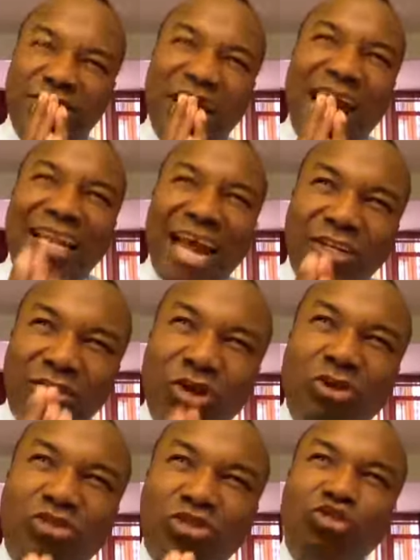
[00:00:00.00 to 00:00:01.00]
and
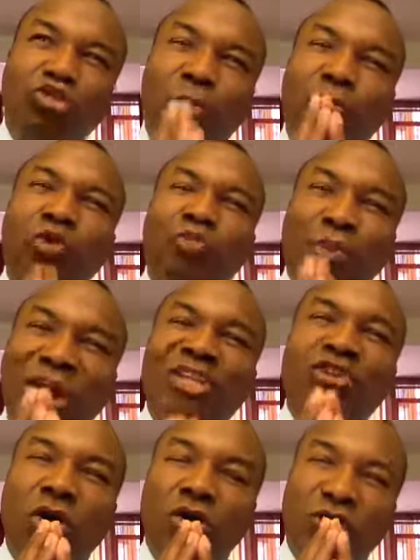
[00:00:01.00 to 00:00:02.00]
adults used to put
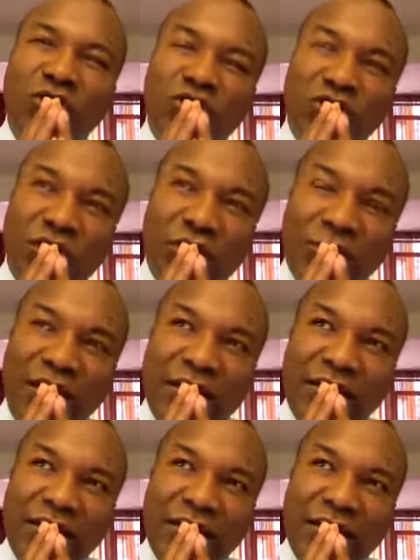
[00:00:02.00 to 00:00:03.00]
pressure on those young men